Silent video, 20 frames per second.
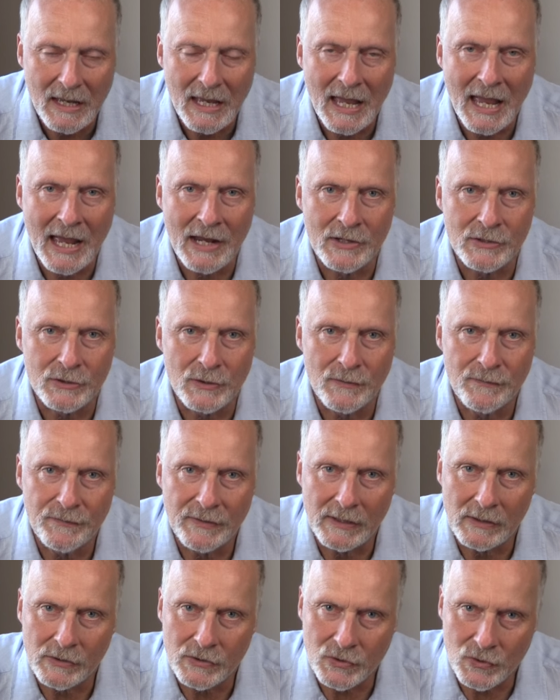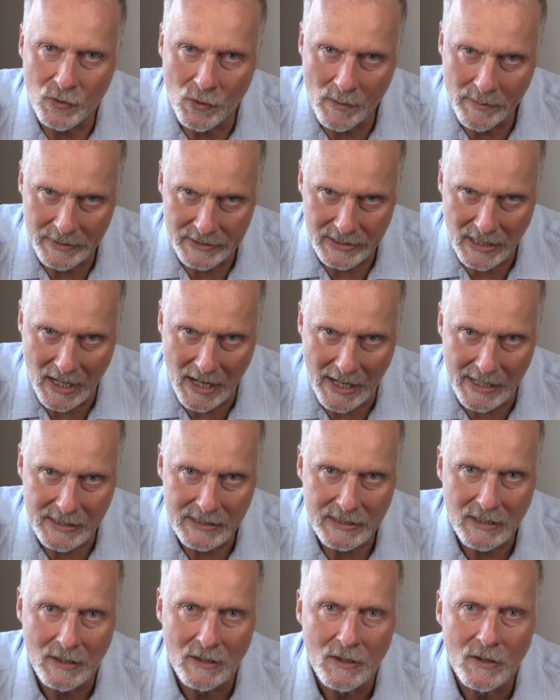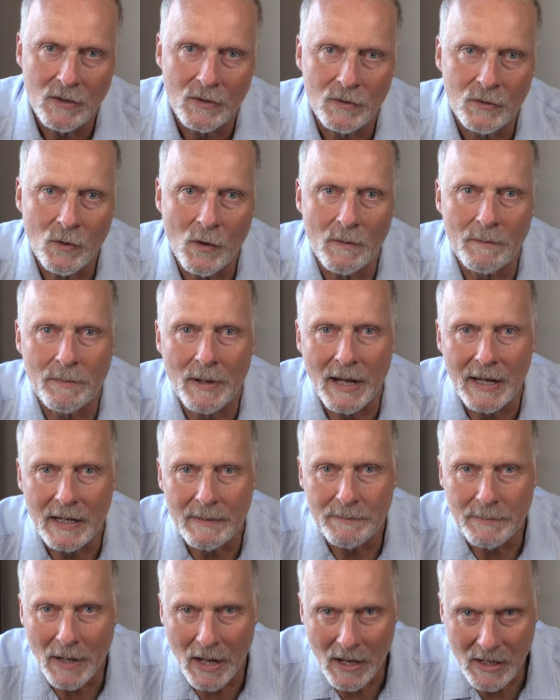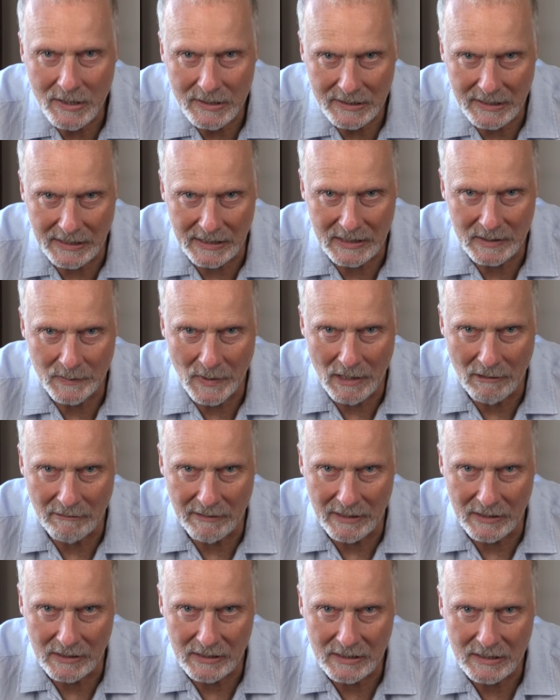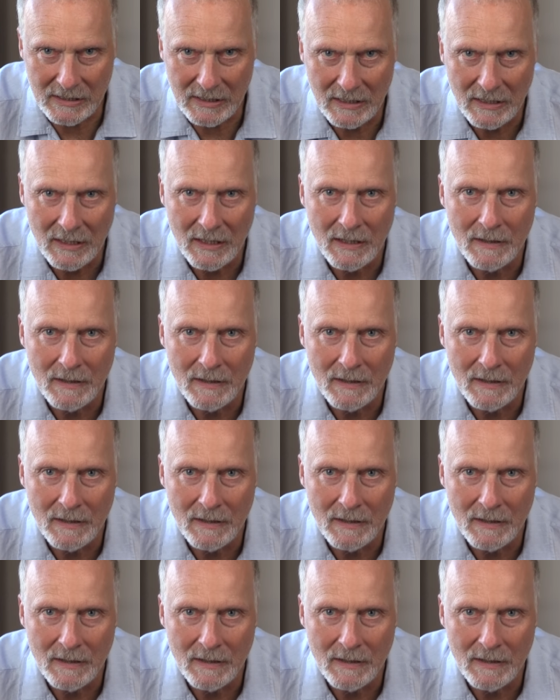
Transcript: And you feel traumatized, not by a past experience,